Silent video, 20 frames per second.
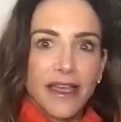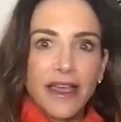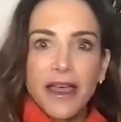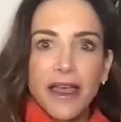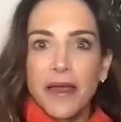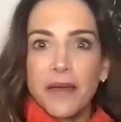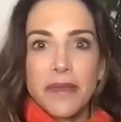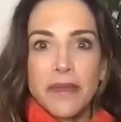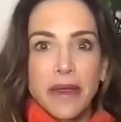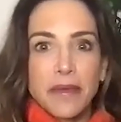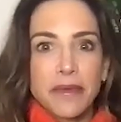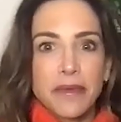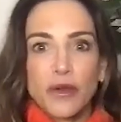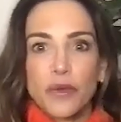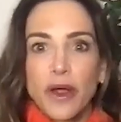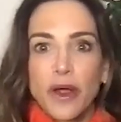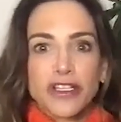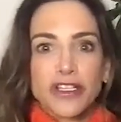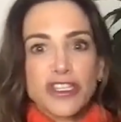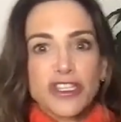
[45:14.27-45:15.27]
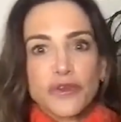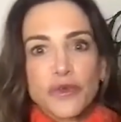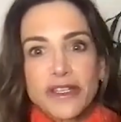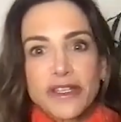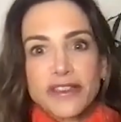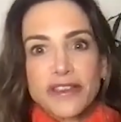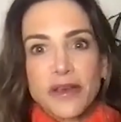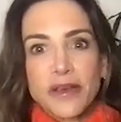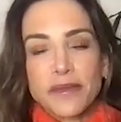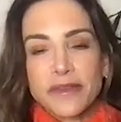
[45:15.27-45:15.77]
maybe they're watching
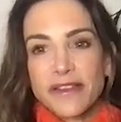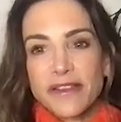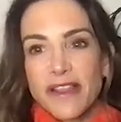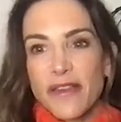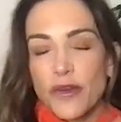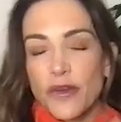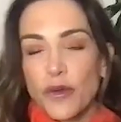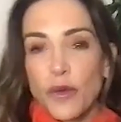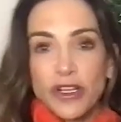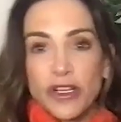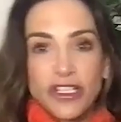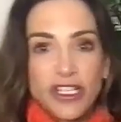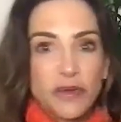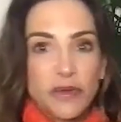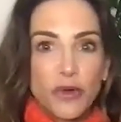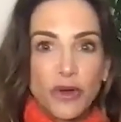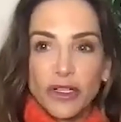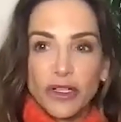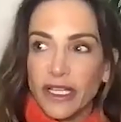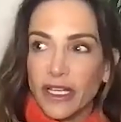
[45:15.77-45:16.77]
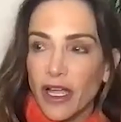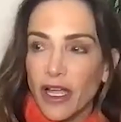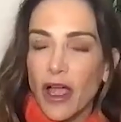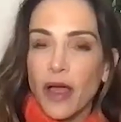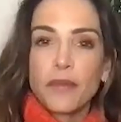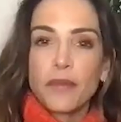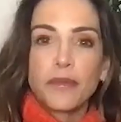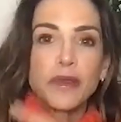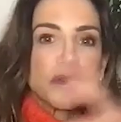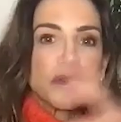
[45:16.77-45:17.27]
threesomes and then they're watching more like
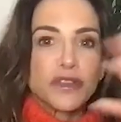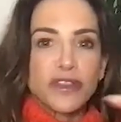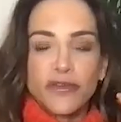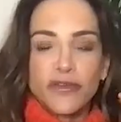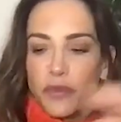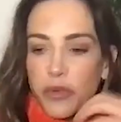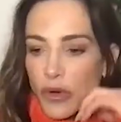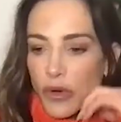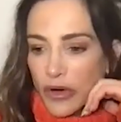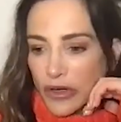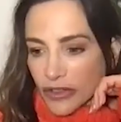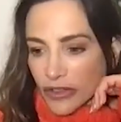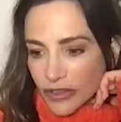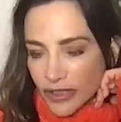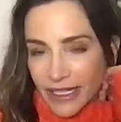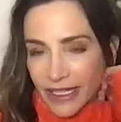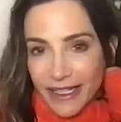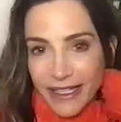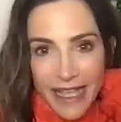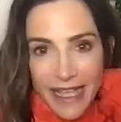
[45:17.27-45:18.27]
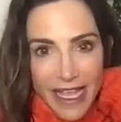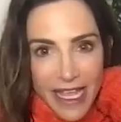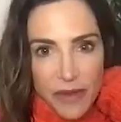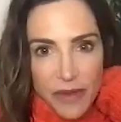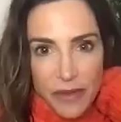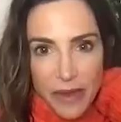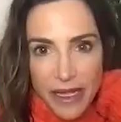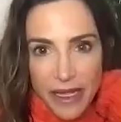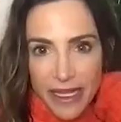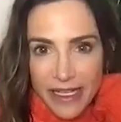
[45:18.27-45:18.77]
abusive porn or like
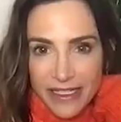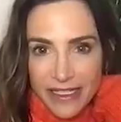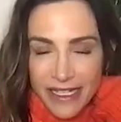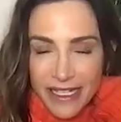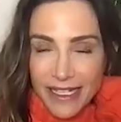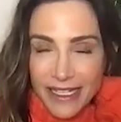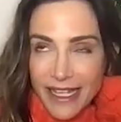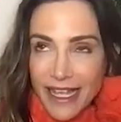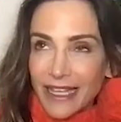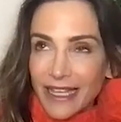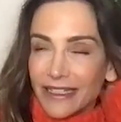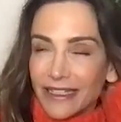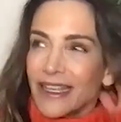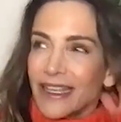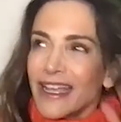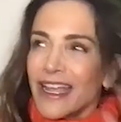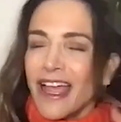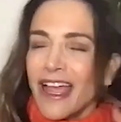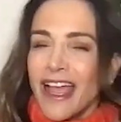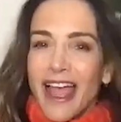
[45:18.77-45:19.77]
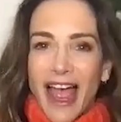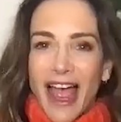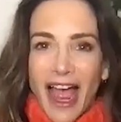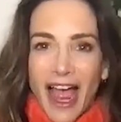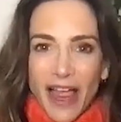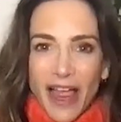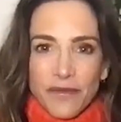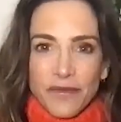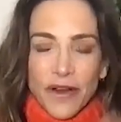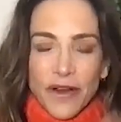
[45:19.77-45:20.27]
gangbangs. And again, I'm
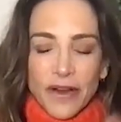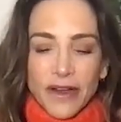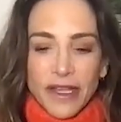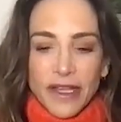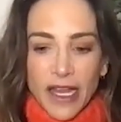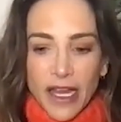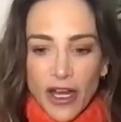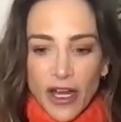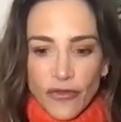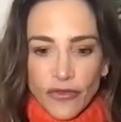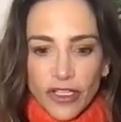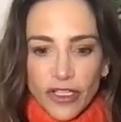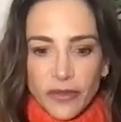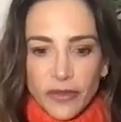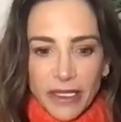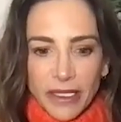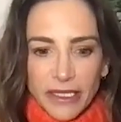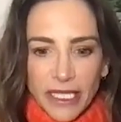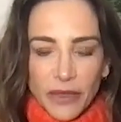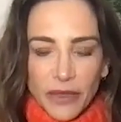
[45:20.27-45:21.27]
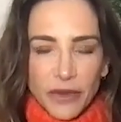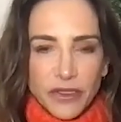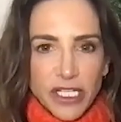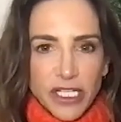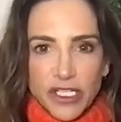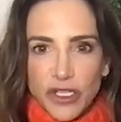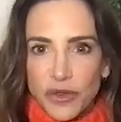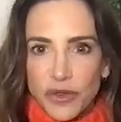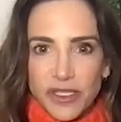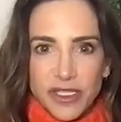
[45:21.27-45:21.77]
very careful in my language. I
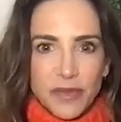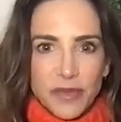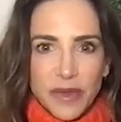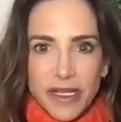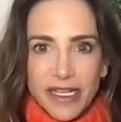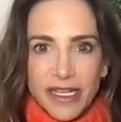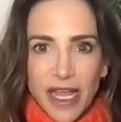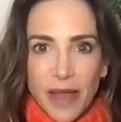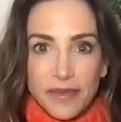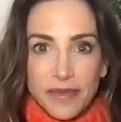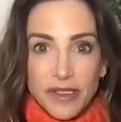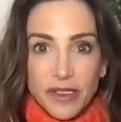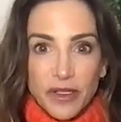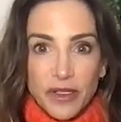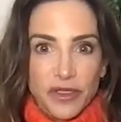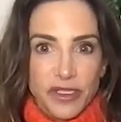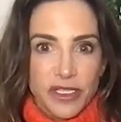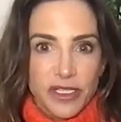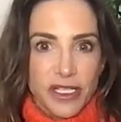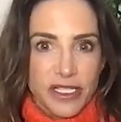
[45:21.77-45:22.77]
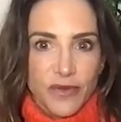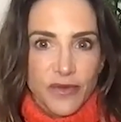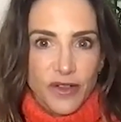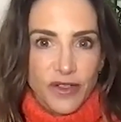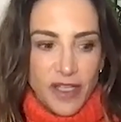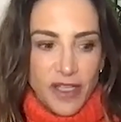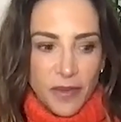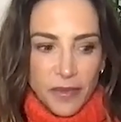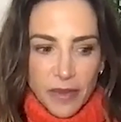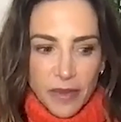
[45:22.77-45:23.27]
don't speak in absolutes because for
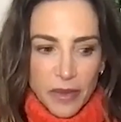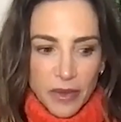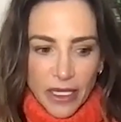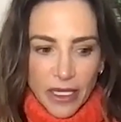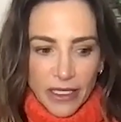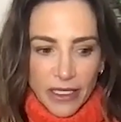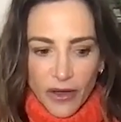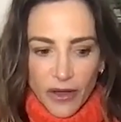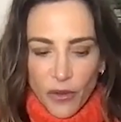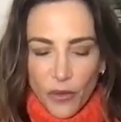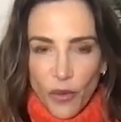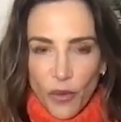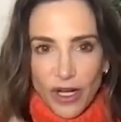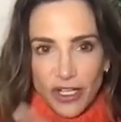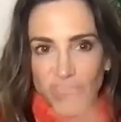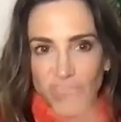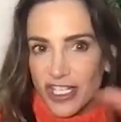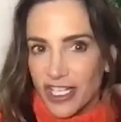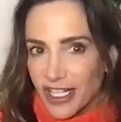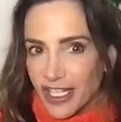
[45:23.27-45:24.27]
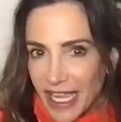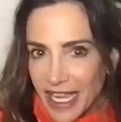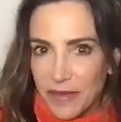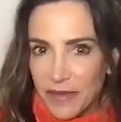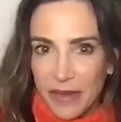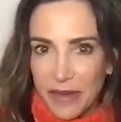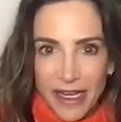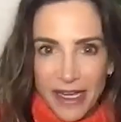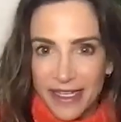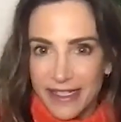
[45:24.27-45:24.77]
some people, like watching a
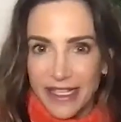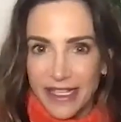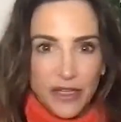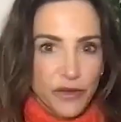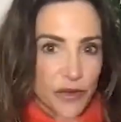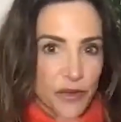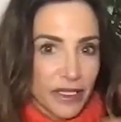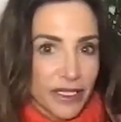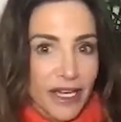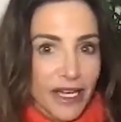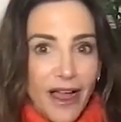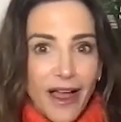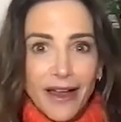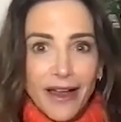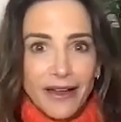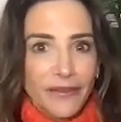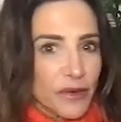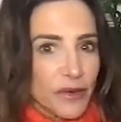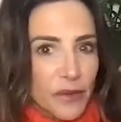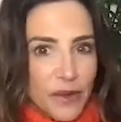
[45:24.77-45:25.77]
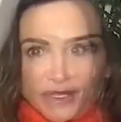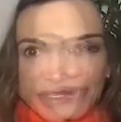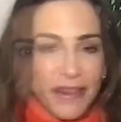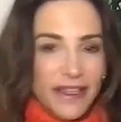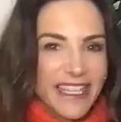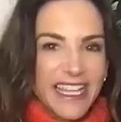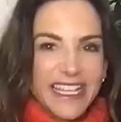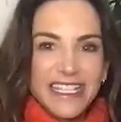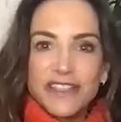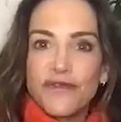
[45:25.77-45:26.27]
gangbang is like really hot every once in a while.
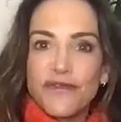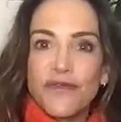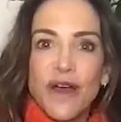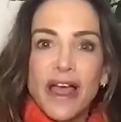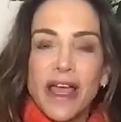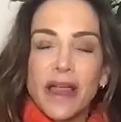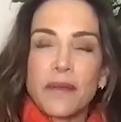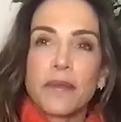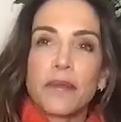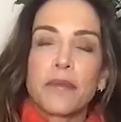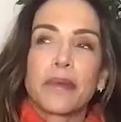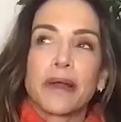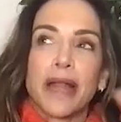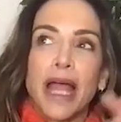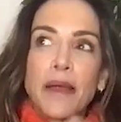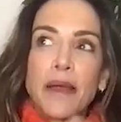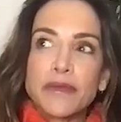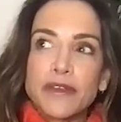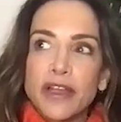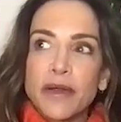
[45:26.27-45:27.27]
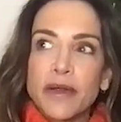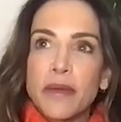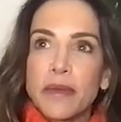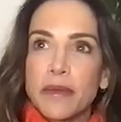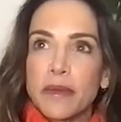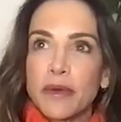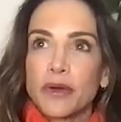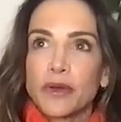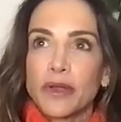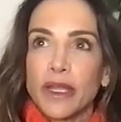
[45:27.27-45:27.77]
That's fine. But I'm talking about people who
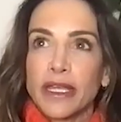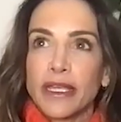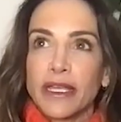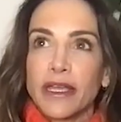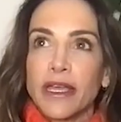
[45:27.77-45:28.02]
like